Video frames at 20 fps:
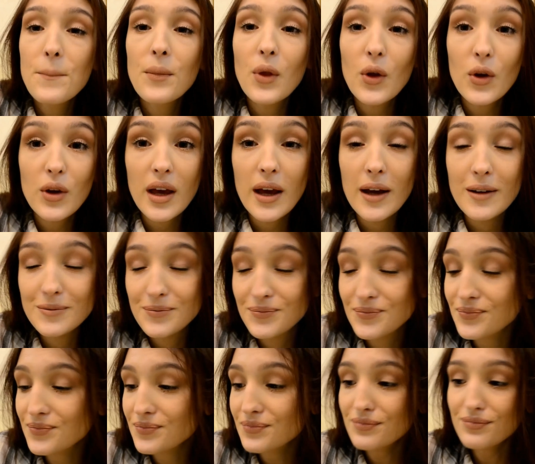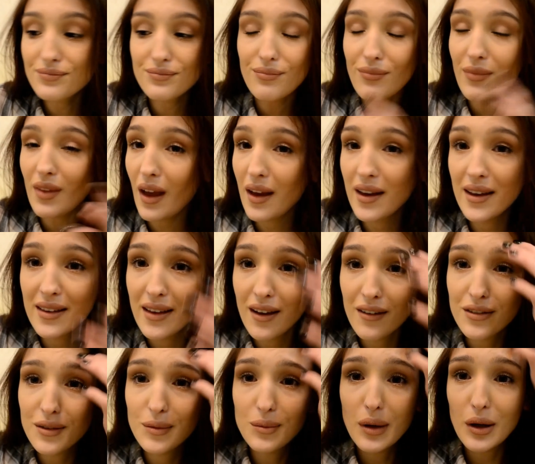Okay,
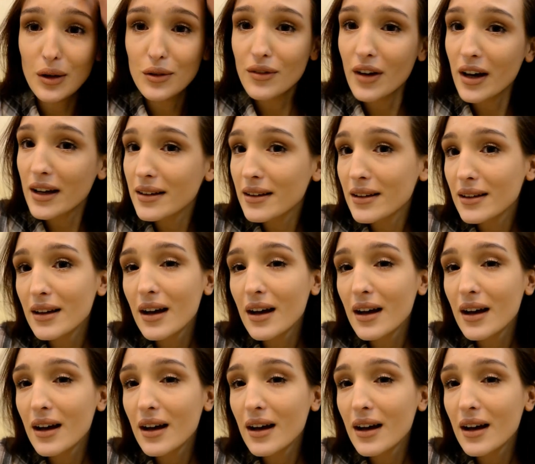enough about that.